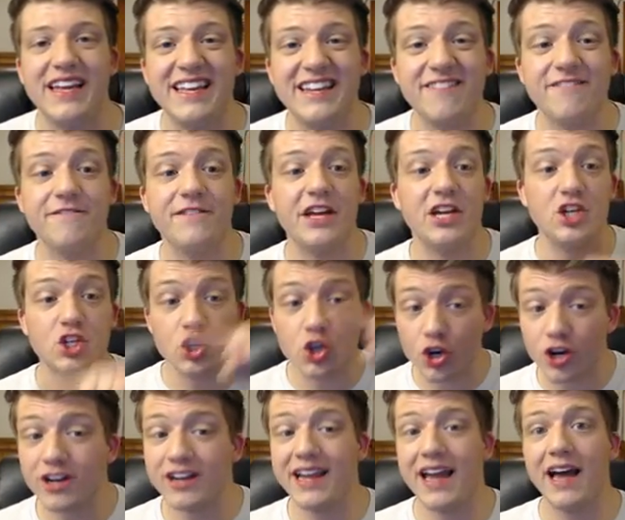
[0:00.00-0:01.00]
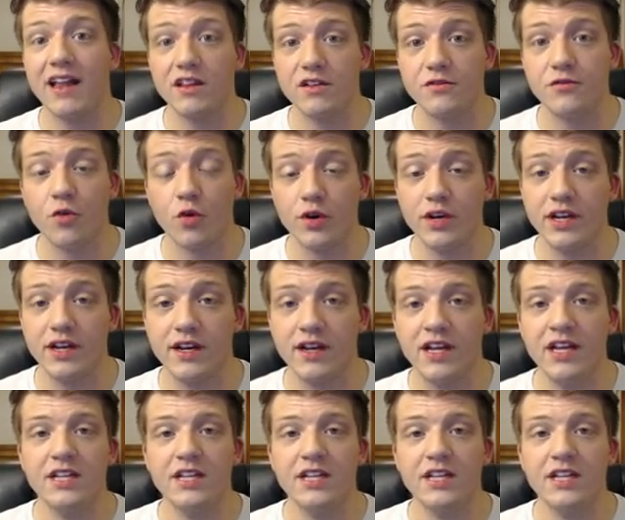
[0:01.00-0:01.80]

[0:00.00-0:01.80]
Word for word: in Ventura, California.